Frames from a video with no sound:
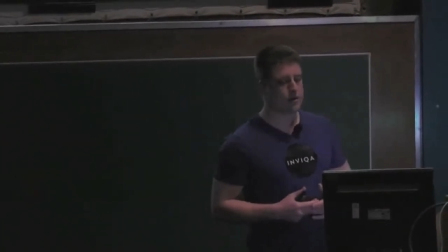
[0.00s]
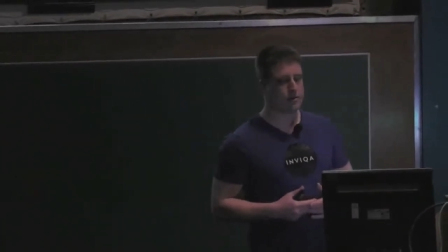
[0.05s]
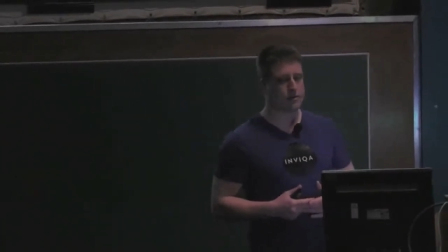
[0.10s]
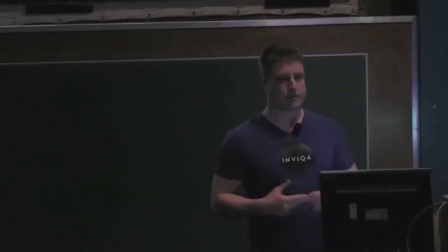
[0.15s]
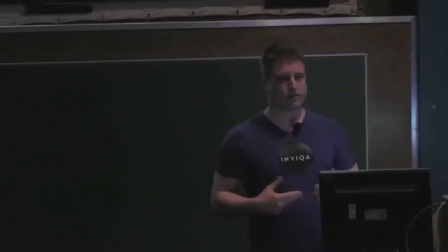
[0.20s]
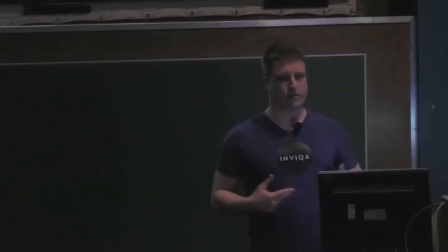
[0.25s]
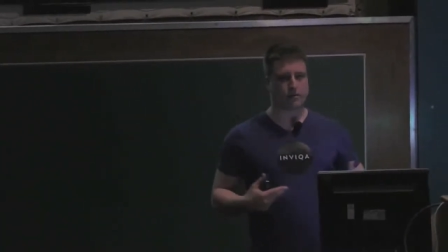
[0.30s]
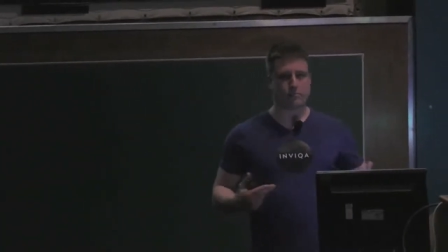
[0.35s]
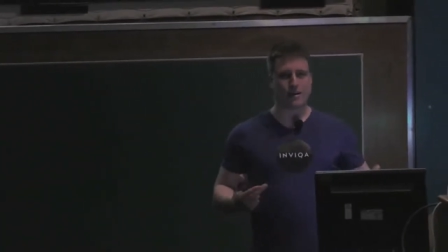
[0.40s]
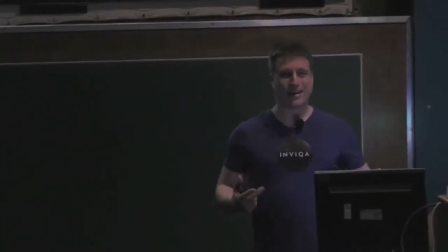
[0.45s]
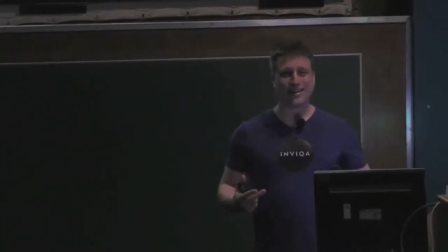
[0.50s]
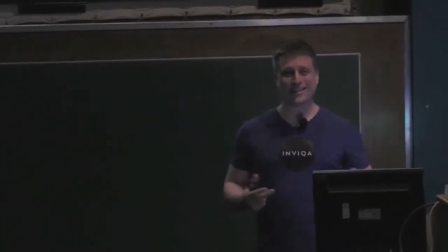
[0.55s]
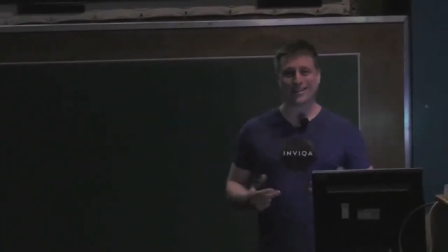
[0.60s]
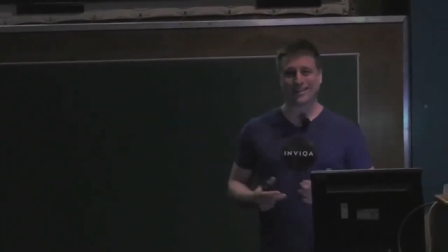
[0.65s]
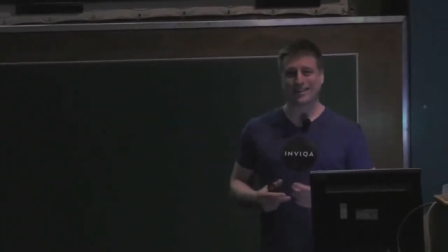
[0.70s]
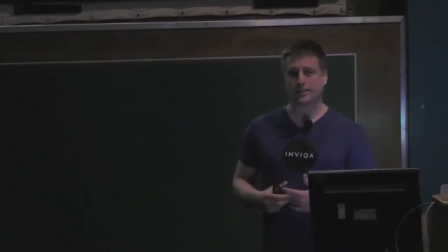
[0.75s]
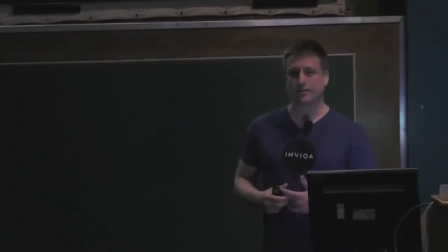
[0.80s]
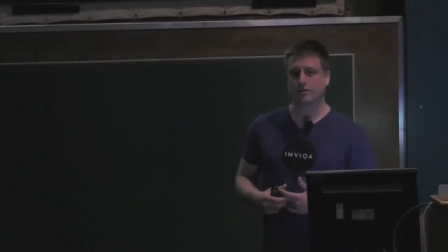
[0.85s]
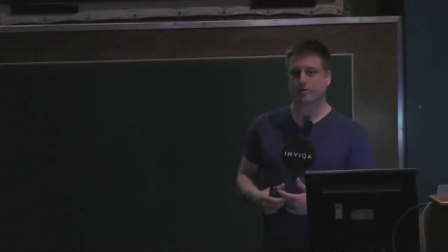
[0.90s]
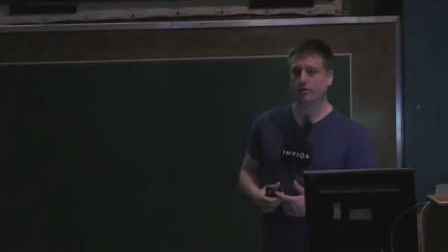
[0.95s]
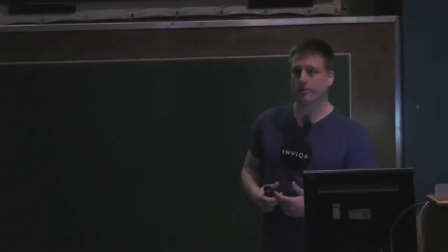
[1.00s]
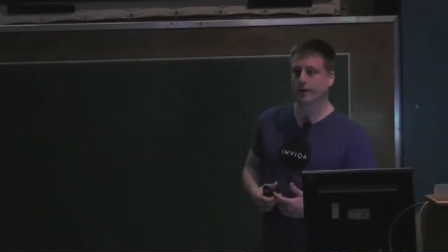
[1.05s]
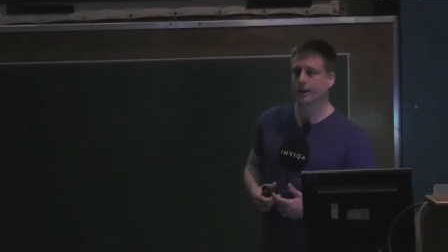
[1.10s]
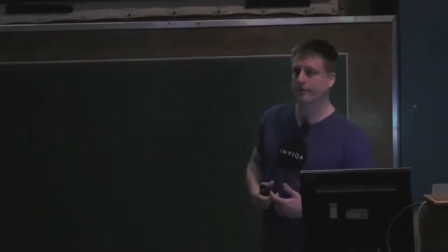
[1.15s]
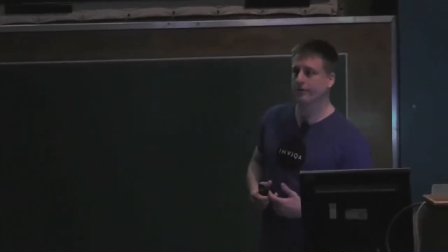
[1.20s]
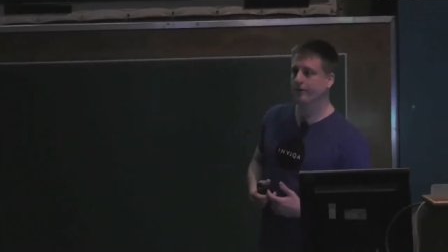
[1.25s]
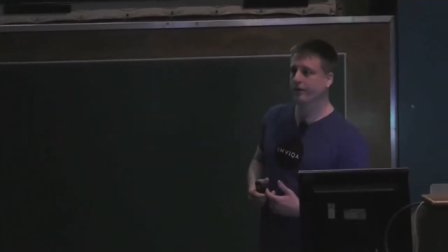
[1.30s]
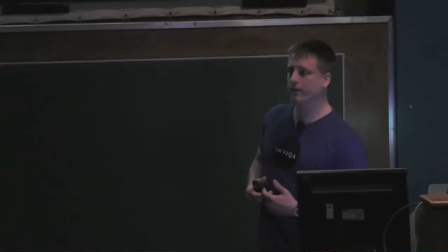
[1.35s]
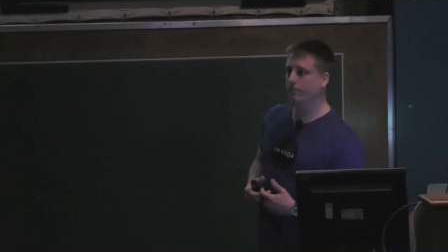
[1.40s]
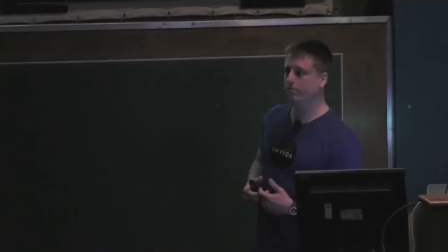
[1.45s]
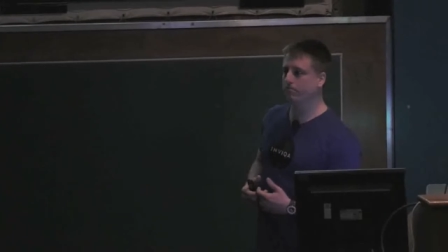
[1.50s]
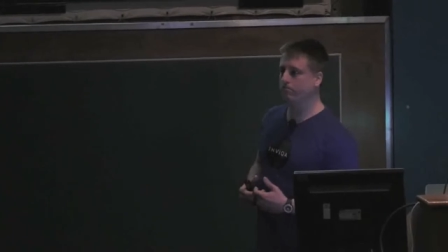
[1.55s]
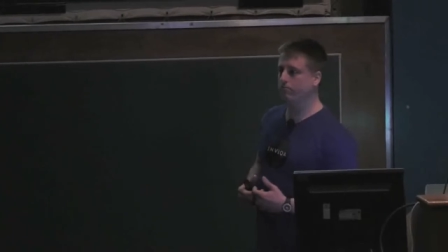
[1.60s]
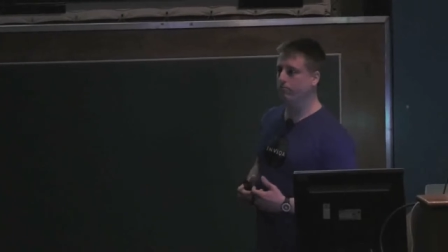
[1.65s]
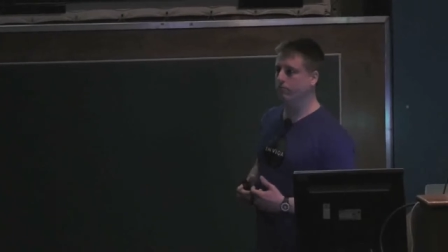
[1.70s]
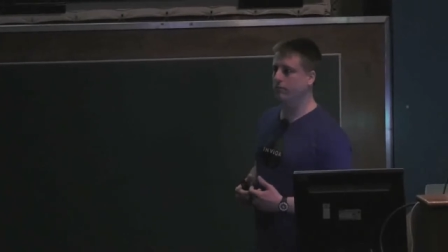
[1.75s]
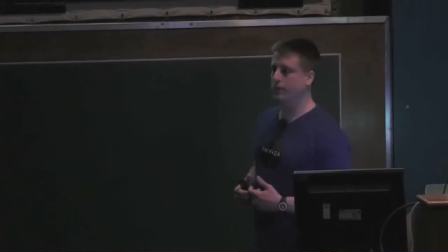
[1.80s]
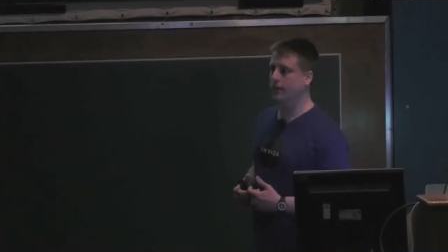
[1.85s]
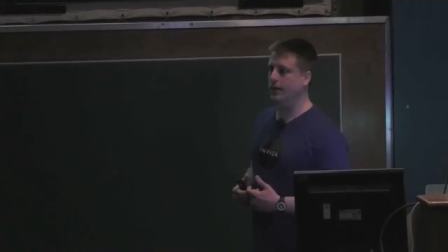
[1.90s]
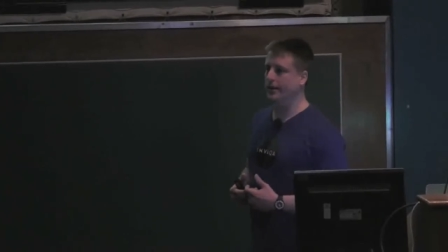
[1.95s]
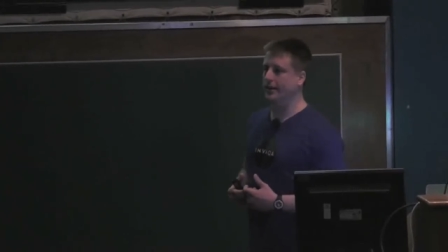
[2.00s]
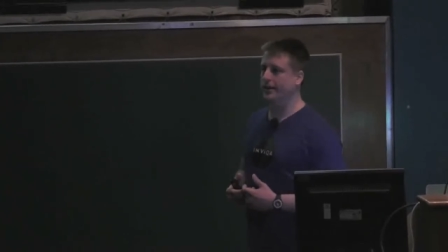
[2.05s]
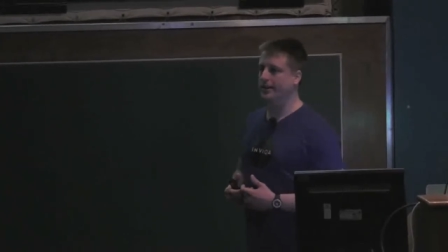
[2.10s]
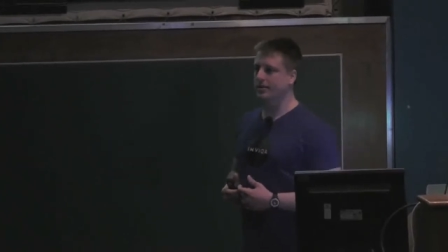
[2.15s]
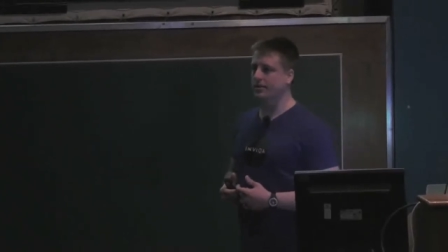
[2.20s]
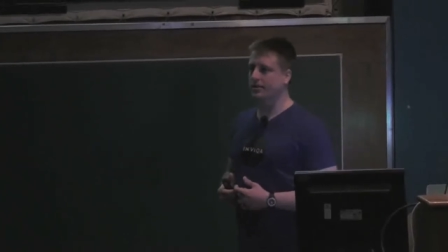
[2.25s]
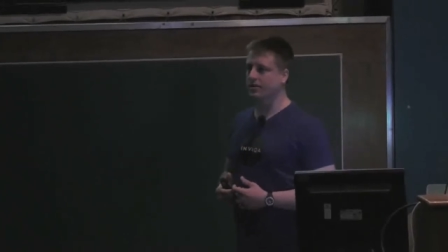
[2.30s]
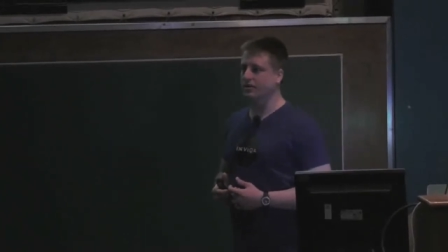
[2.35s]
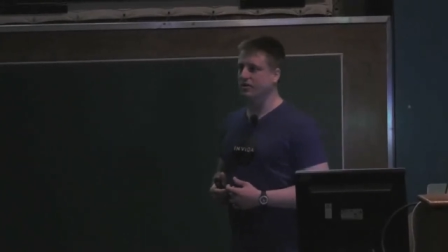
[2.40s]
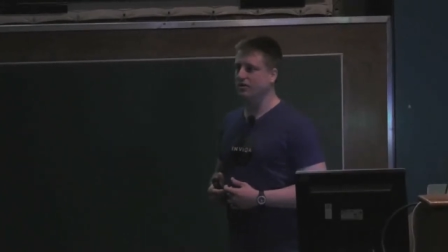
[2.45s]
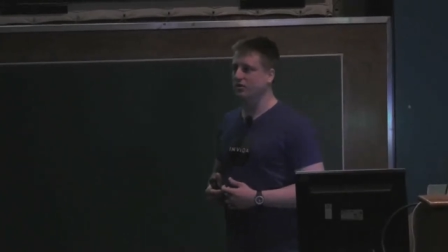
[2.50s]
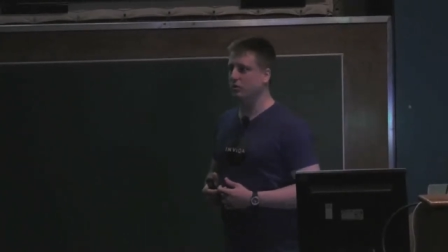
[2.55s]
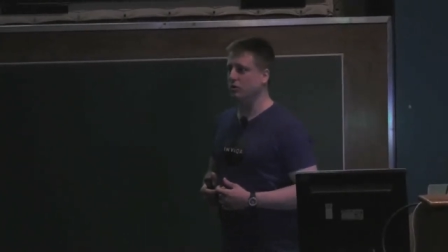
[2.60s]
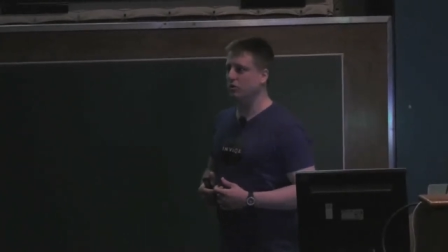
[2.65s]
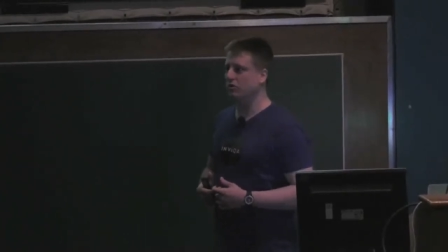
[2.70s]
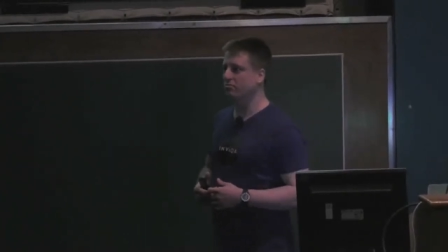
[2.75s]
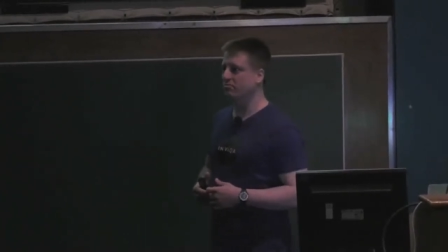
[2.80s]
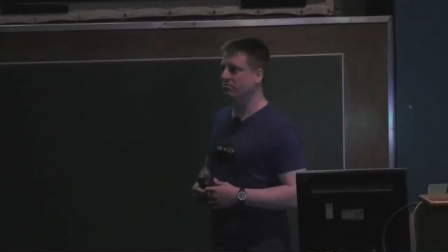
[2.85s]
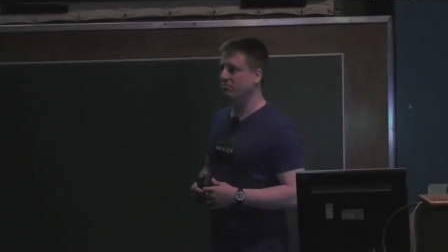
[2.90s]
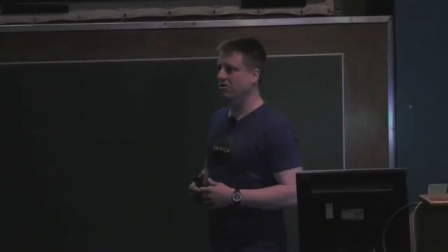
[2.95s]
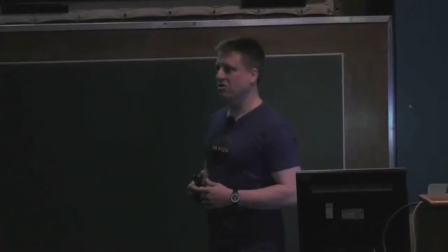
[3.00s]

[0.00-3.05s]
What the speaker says: There's some metadata about it. It needs to store